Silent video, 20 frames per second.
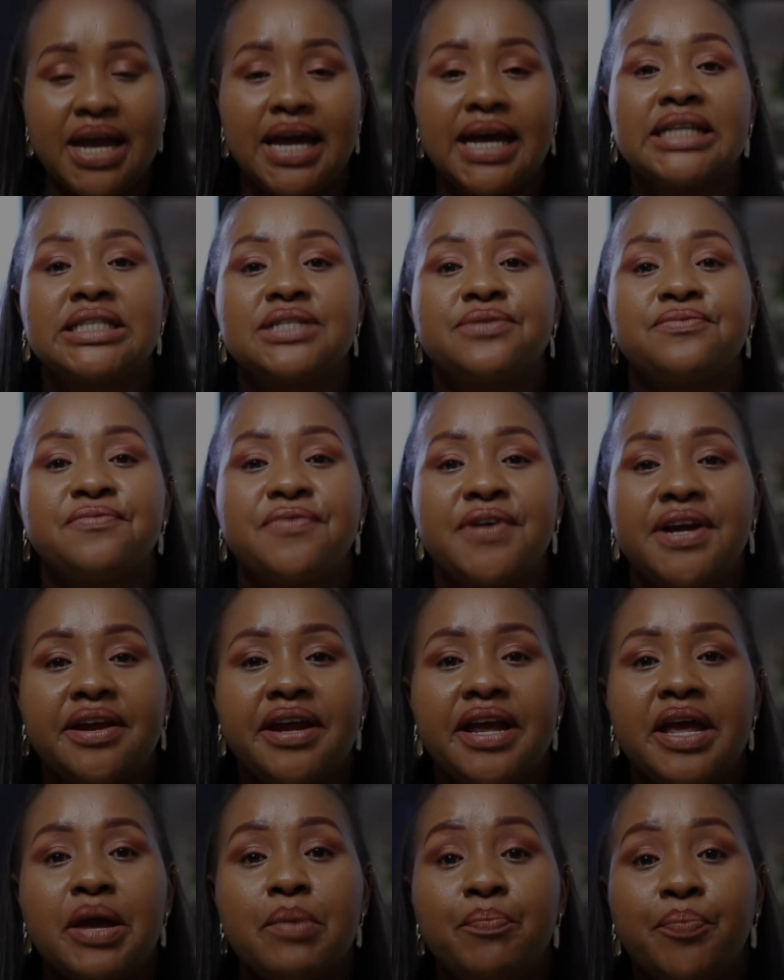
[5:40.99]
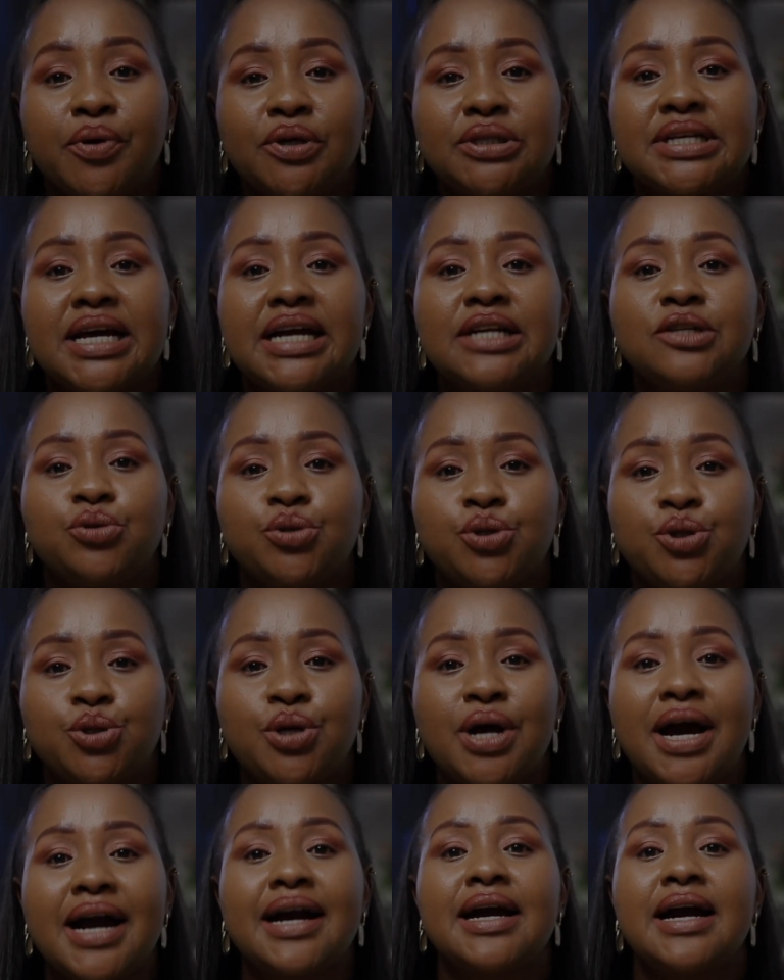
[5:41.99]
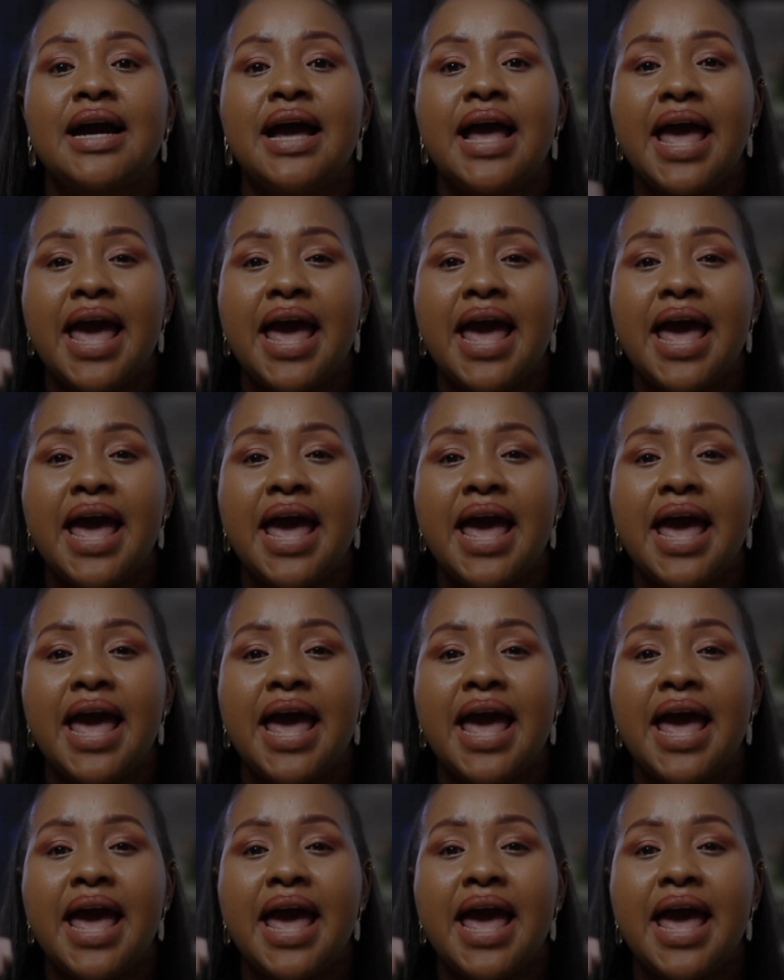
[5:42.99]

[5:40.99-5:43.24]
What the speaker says: It's very important to track